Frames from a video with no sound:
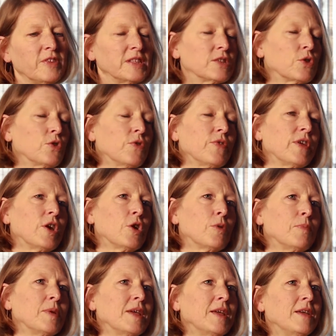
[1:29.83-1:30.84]
physical
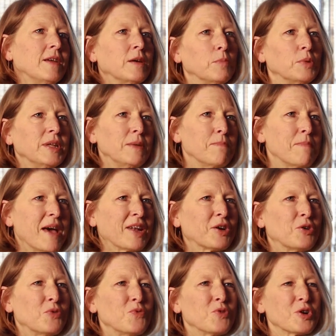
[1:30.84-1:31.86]
therapy, complete
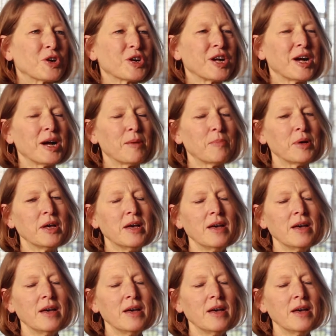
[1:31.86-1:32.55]
medical workup,